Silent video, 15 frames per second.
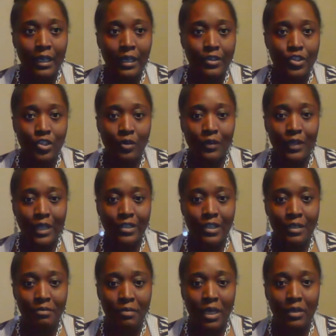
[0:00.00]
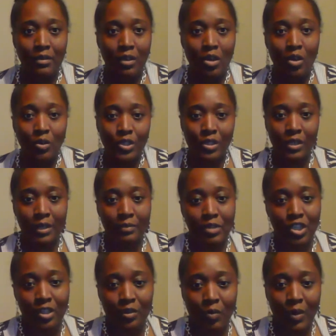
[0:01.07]
And so that's it, man. Go to, let
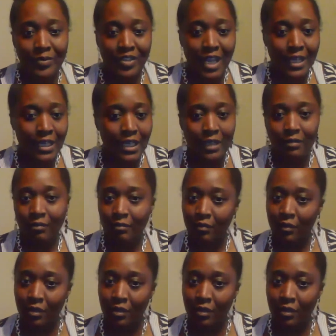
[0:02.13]
me share the website again.